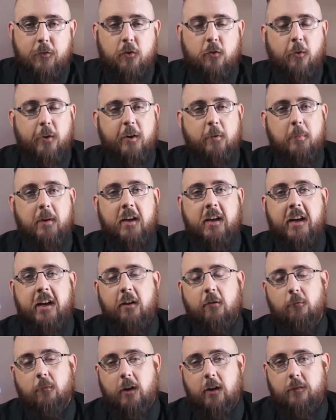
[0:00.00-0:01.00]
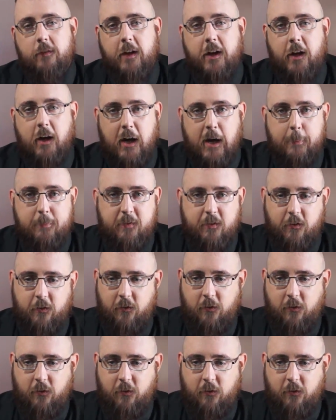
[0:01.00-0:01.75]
is going to be getting rid of that option,